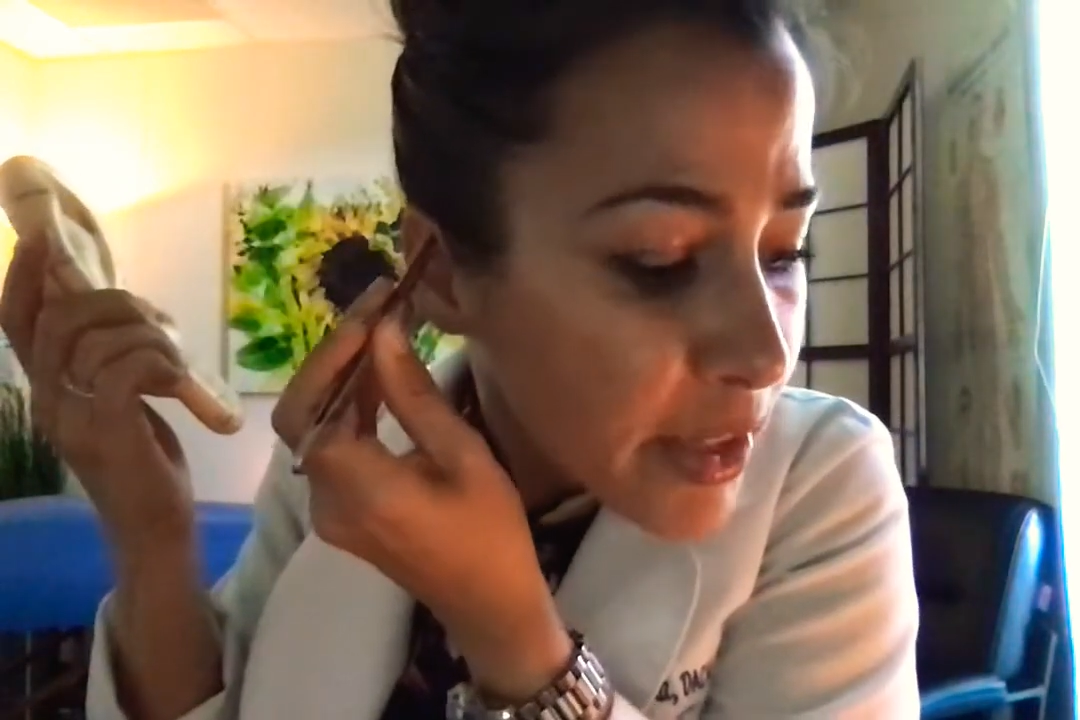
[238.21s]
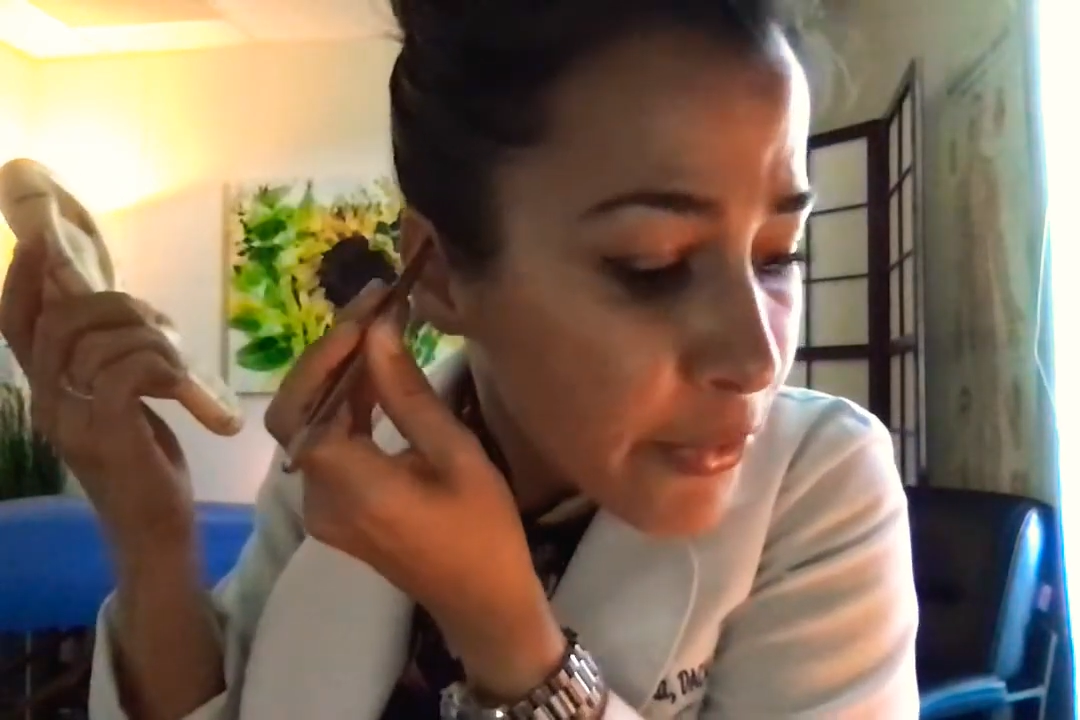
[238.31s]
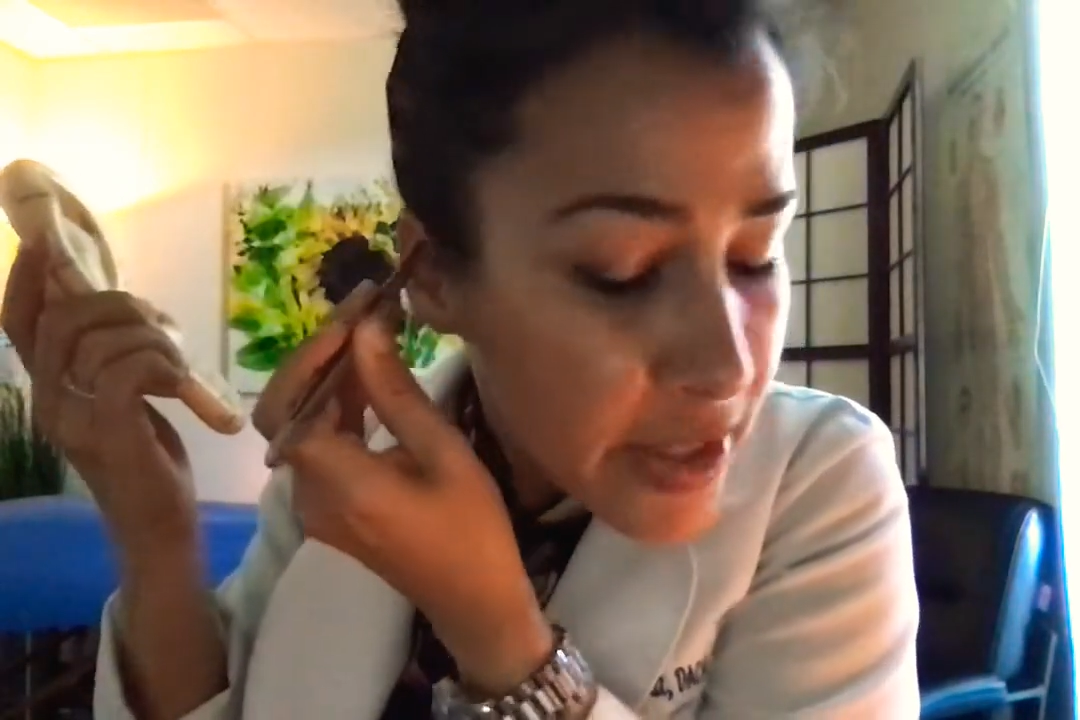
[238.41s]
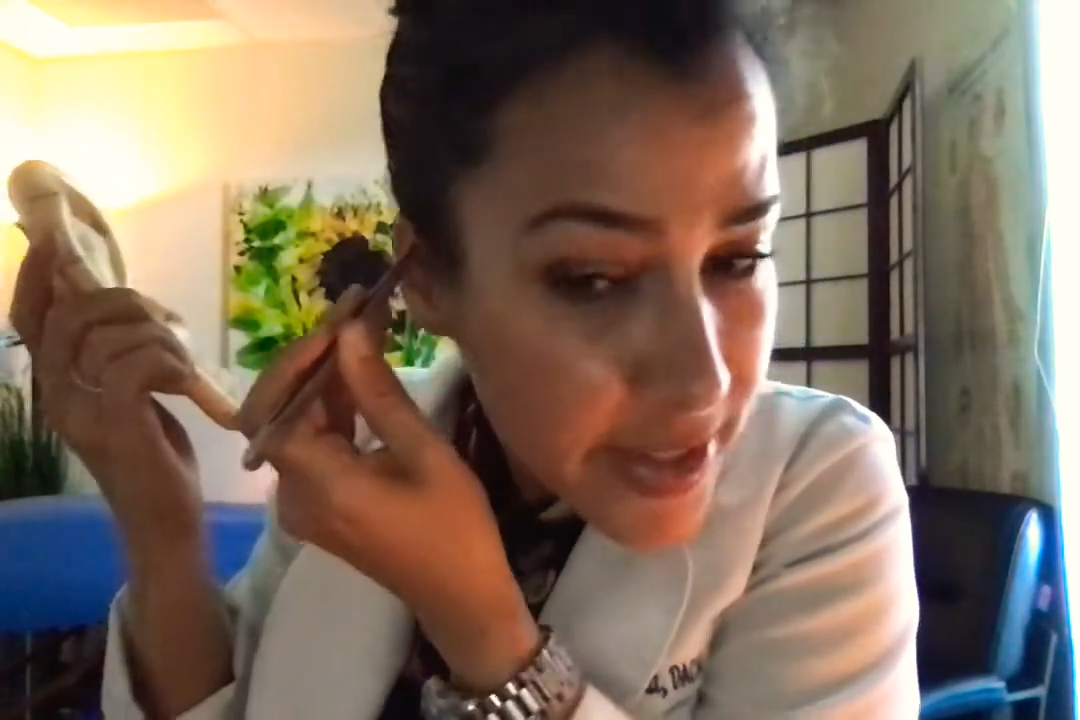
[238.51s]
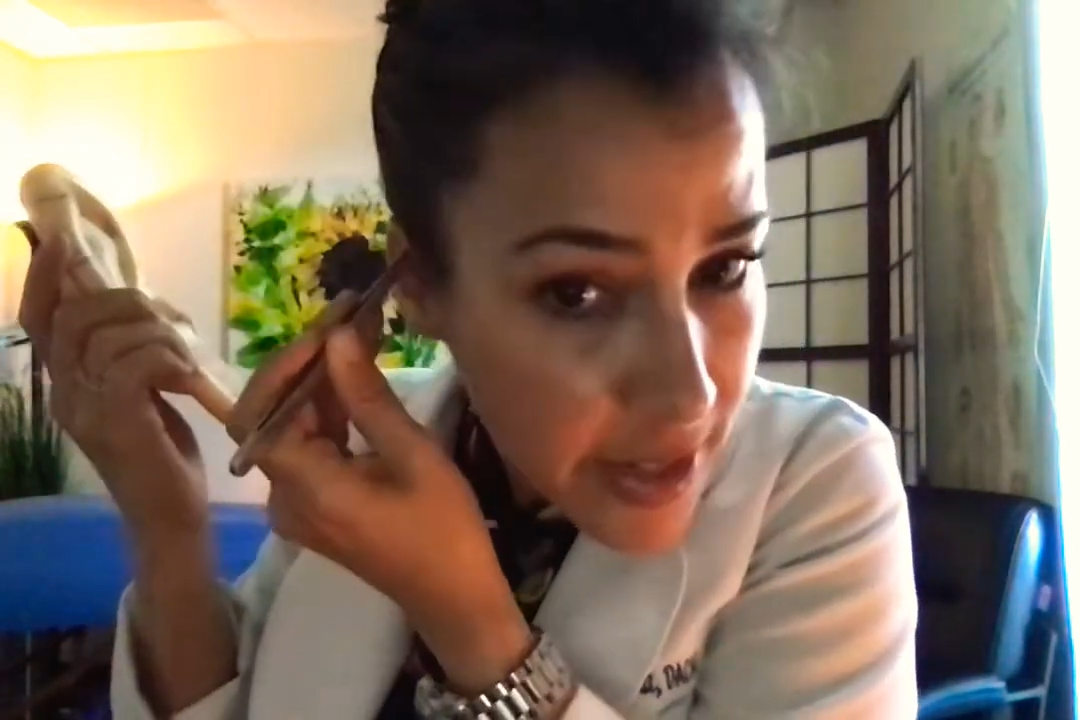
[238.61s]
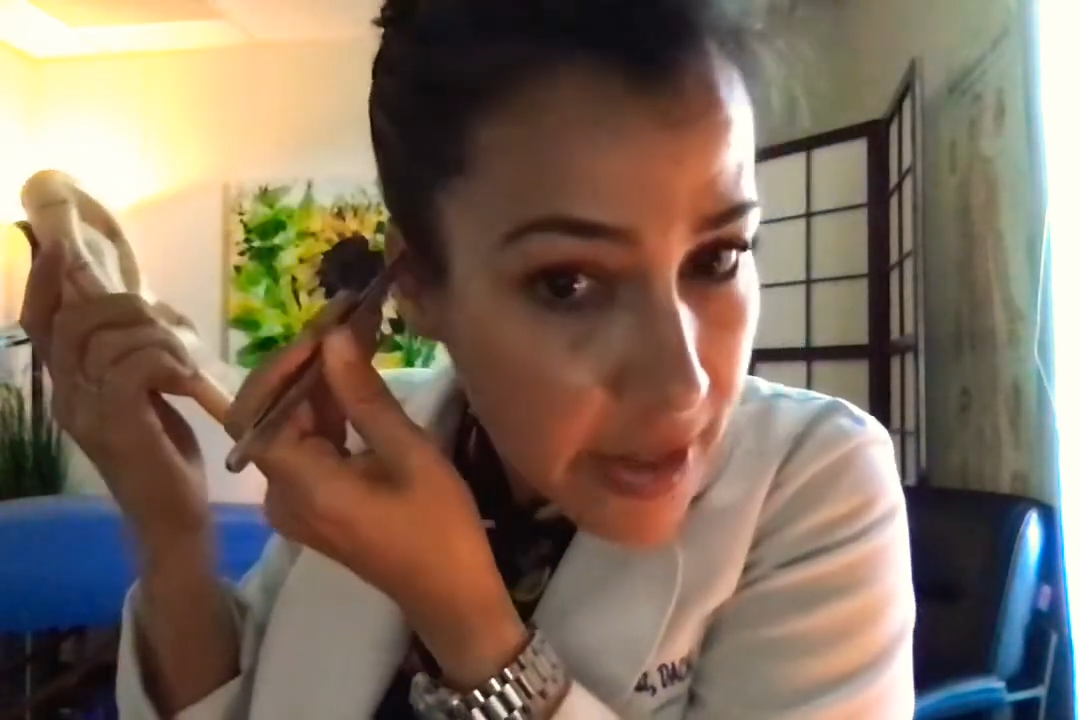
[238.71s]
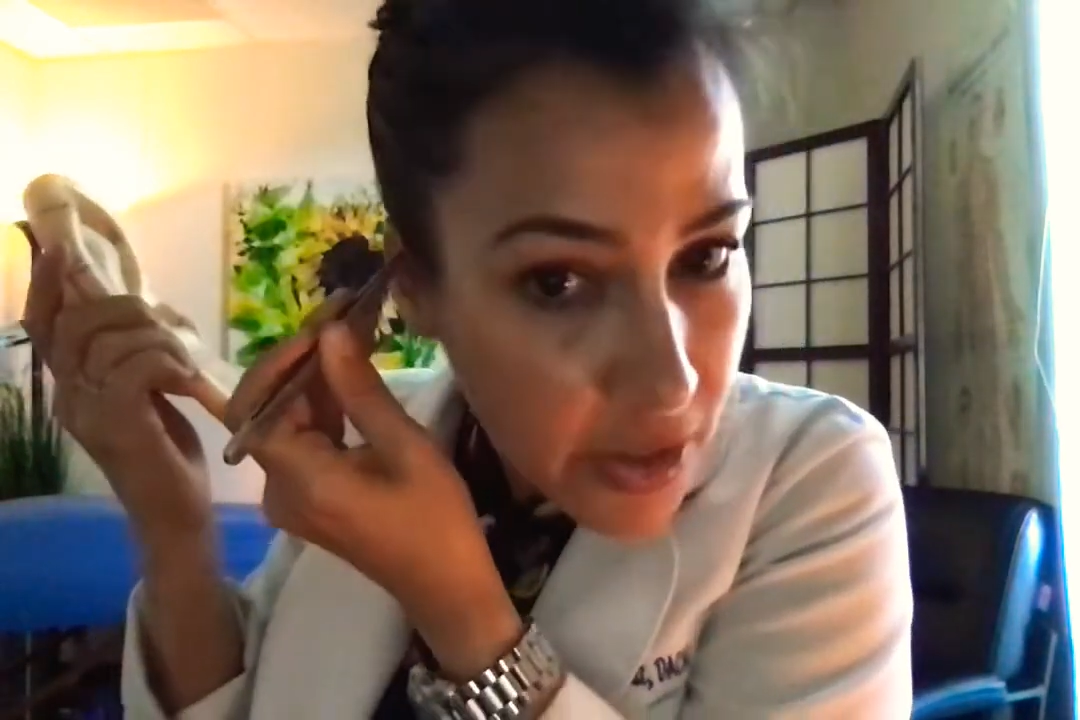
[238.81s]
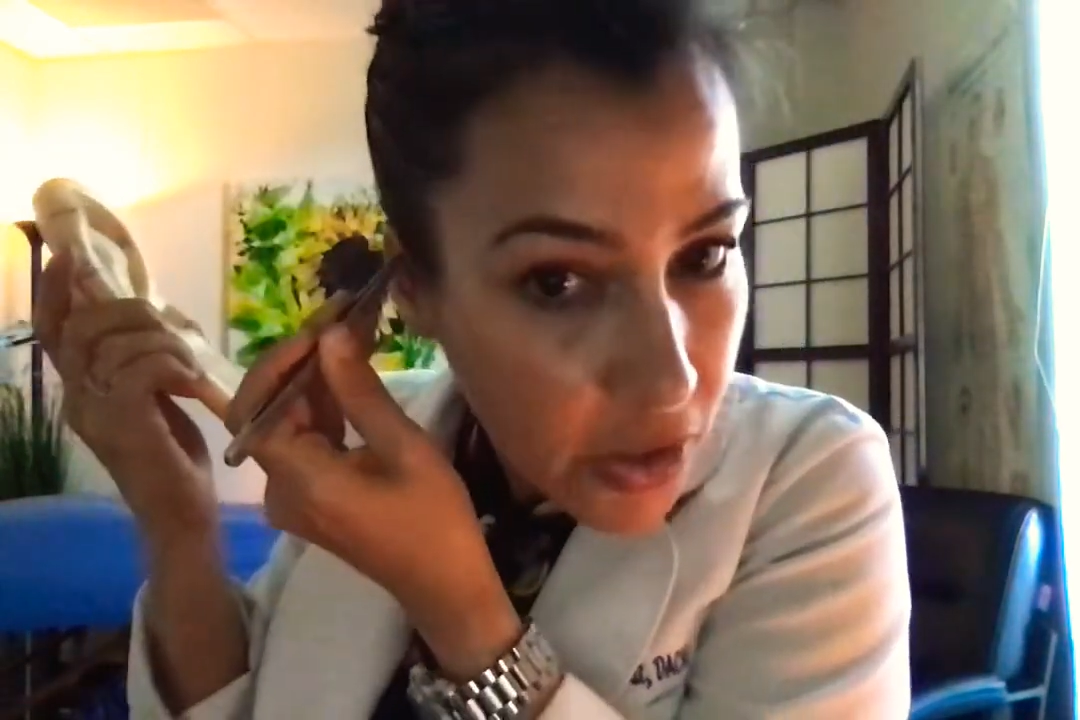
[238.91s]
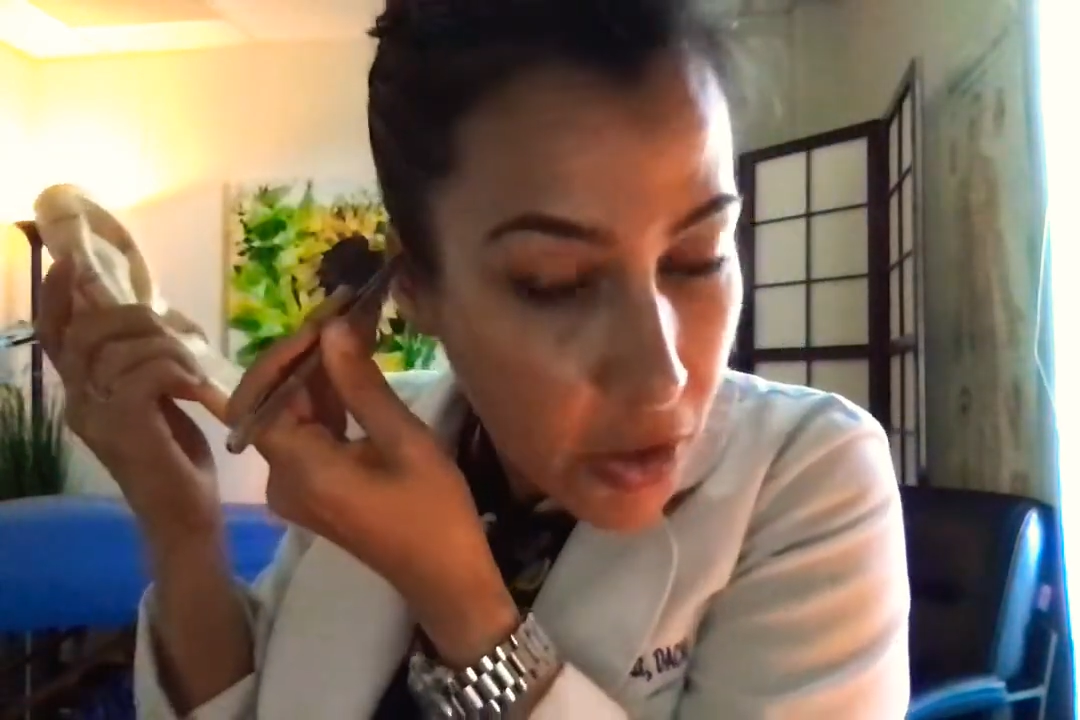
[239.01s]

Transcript: feels tender,